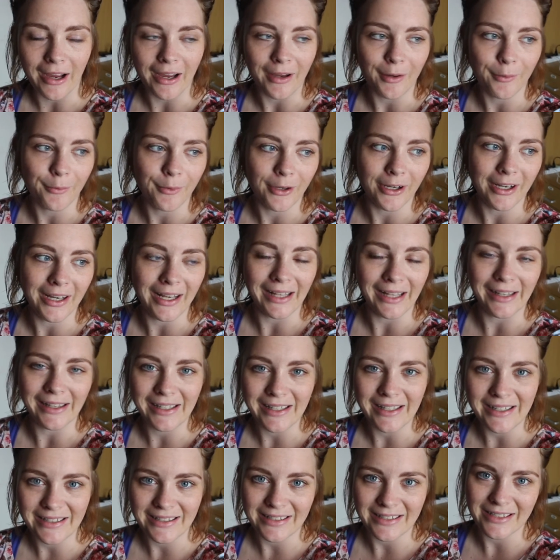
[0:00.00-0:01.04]
I want at
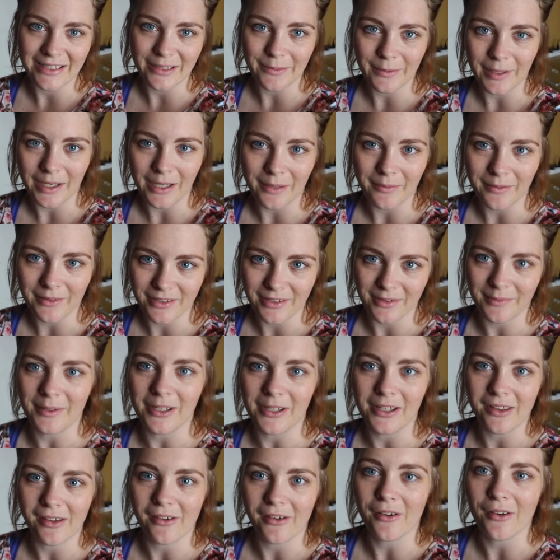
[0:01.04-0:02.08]
least to be able to
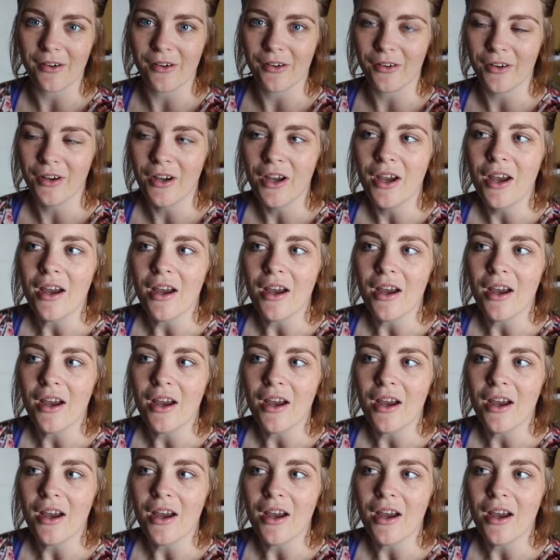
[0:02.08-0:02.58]
be there.